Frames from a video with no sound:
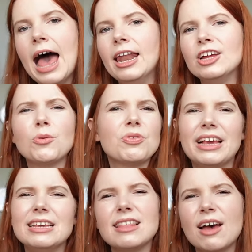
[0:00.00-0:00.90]
And I don't think
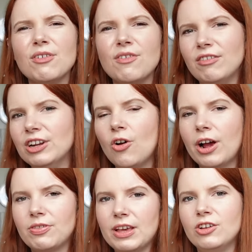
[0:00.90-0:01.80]
he's there for very long.
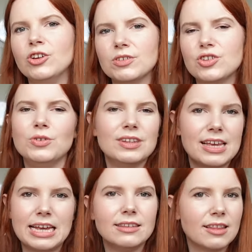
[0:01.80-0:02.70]
I think, you know, as soon as
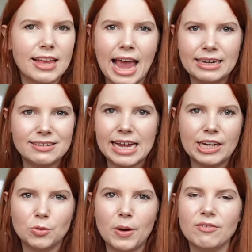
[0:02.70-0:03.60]
he's like
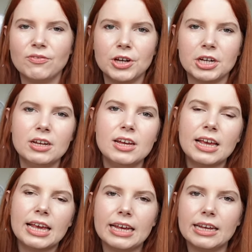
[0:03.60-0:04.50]
18 or whatever,
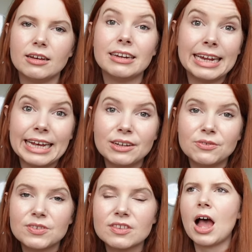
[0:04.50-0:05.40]
he
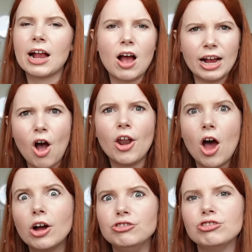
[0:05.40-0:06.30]
leaves. I can't
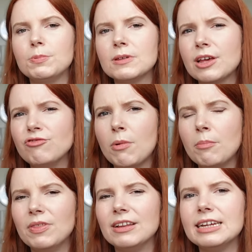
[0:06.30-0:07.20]
100%
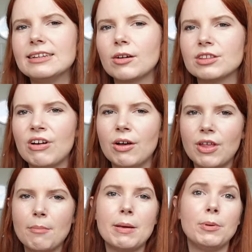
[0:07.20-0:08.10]
remember the details around
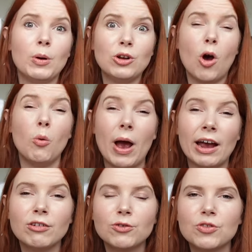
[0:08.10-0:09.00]
that. Maybe we're not
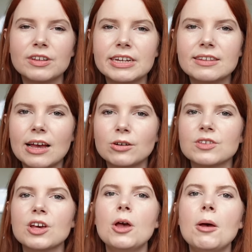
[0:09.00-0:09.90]
aware of all the
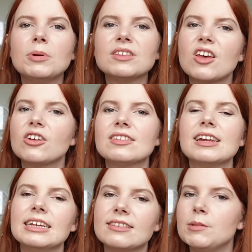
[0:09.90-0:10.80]
details, but
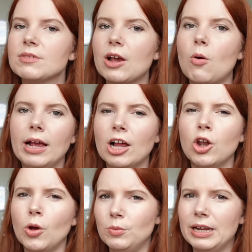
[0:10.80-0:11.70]
certainly it seems like quite a
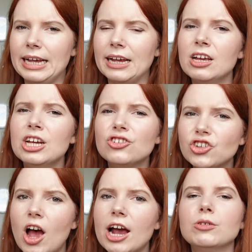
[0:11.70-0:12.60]
lonely
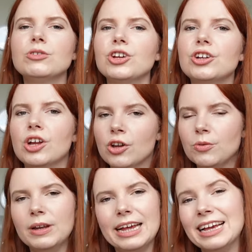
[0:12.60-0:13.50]
childhood, a
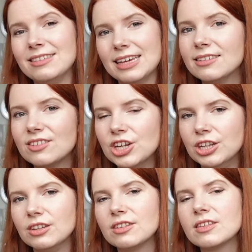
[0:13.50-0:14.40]
lonely
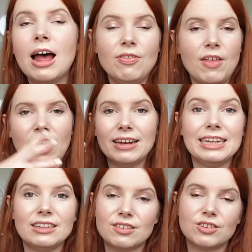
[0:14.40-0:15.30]
existence, and then that
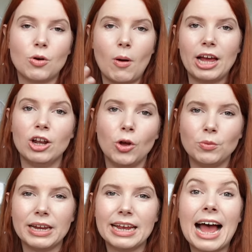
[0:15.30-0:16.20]
leads to quite a
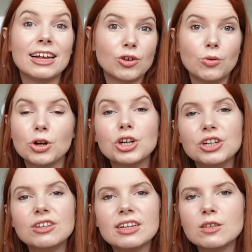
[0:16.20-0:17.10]
lonely
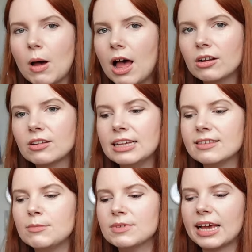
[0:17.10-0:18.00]
adulthood as well. It
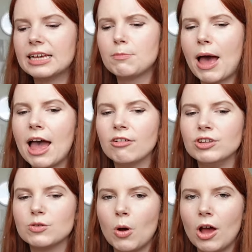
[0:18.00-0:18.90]
seems like his
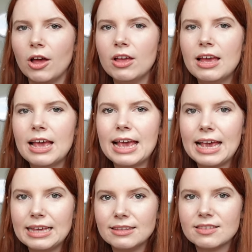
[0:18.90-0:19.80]
parents were
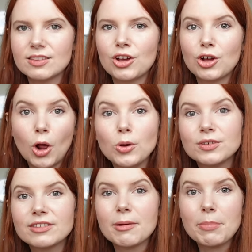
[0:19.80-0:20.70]
his
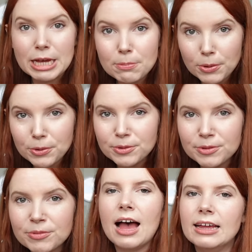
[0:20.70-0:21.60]
close
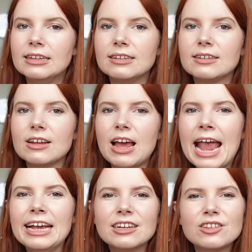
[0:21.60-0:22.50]
people, and
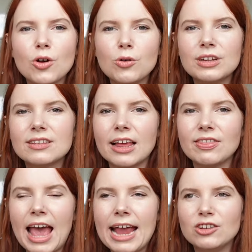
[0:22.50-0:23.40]
8 years old is like
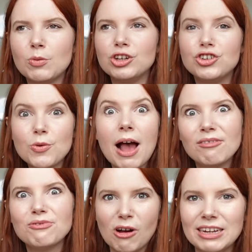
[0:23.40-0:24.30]
the age where you do
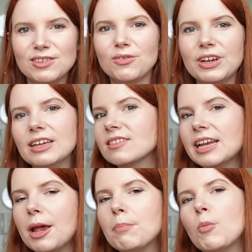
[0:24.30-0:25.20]
have friends,
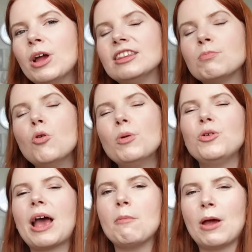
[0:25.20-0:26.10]
obviously, but it's more when you
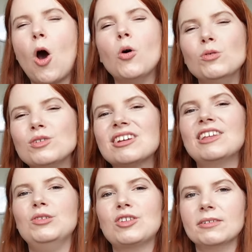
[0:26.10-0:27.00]
get a bit older
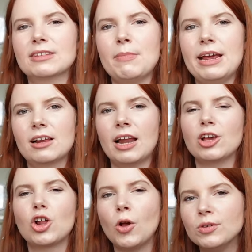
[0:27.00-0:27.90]
that you start to make
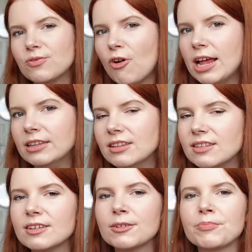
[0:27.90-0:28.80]
like close friends